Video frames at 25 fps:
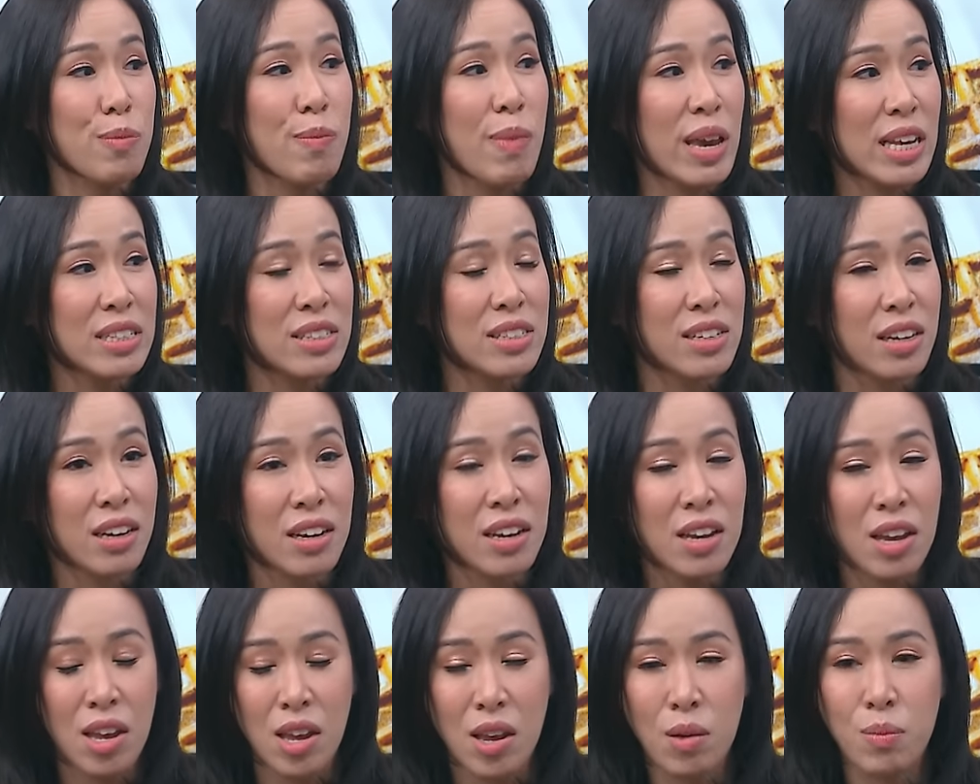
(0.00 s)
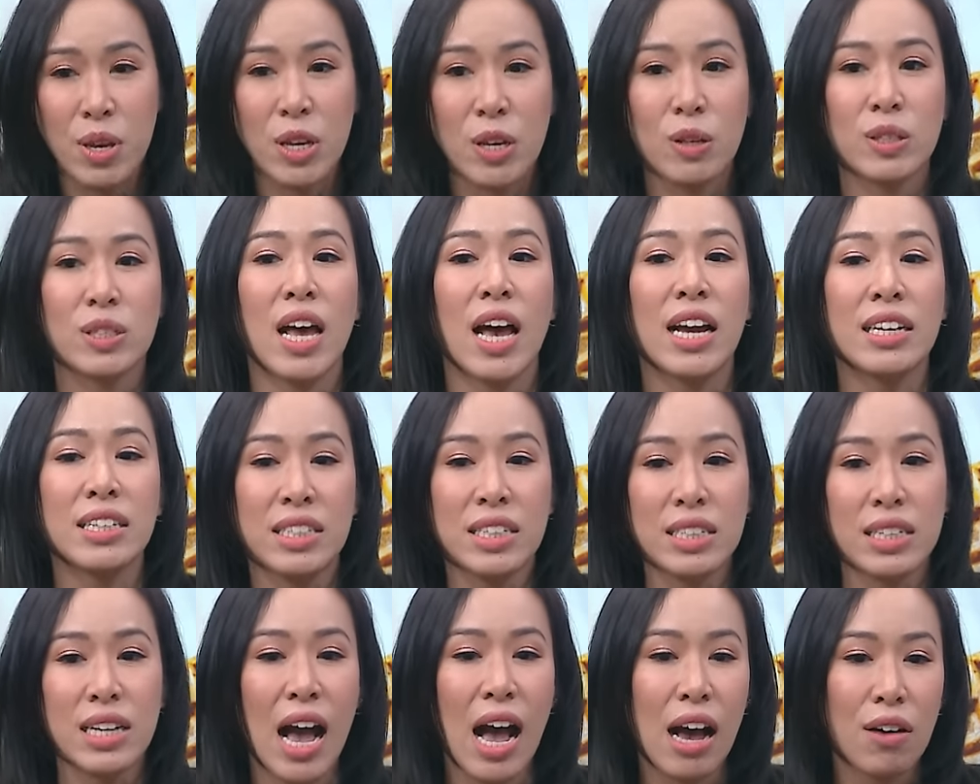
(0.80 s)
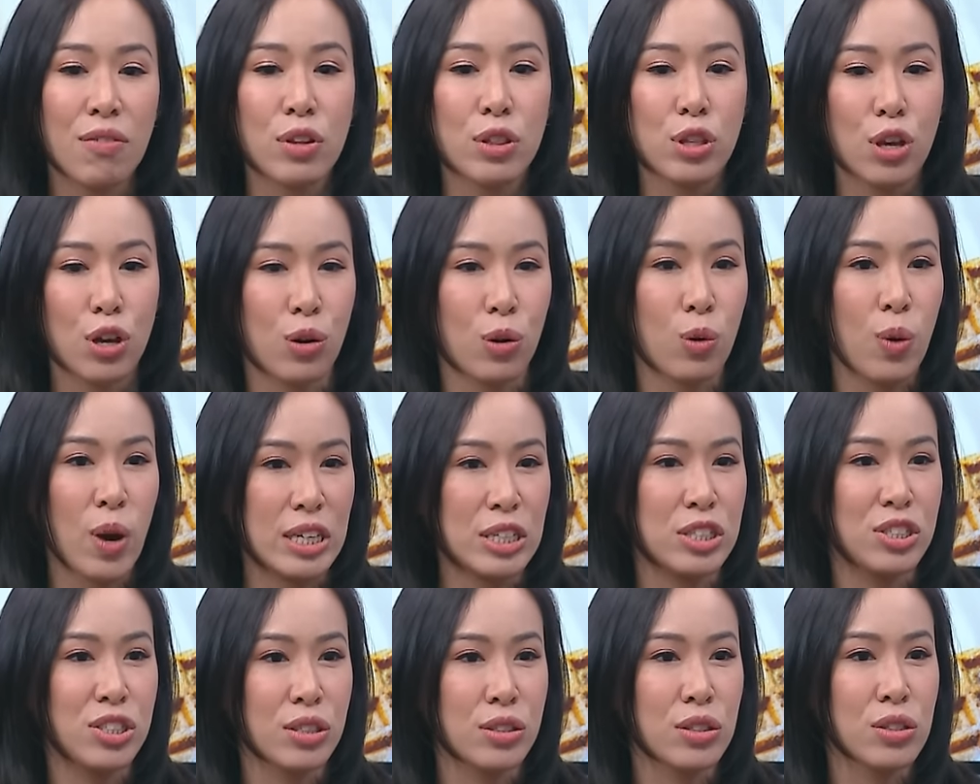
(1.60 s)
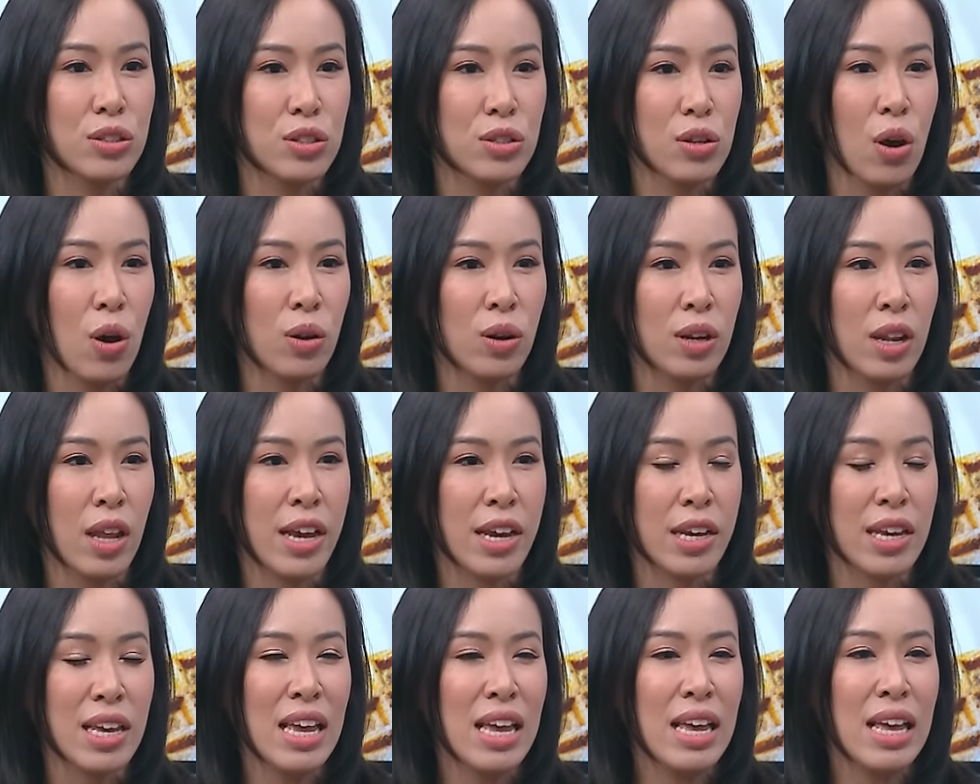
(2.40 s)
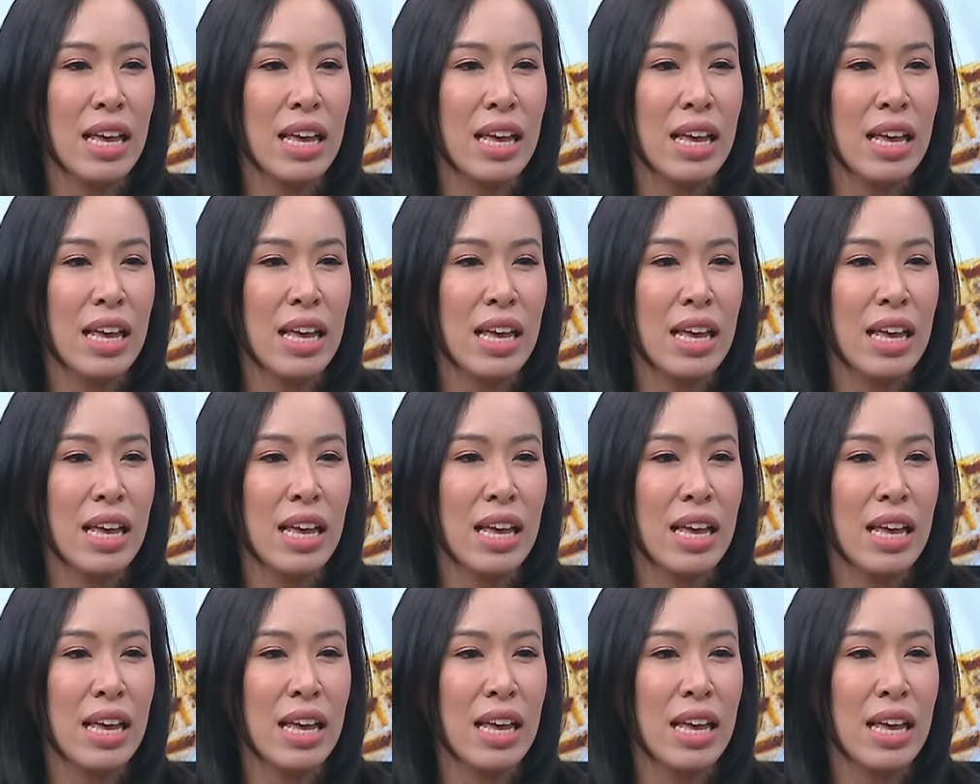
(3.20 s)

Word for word: amazing because I did have a lot of questions on like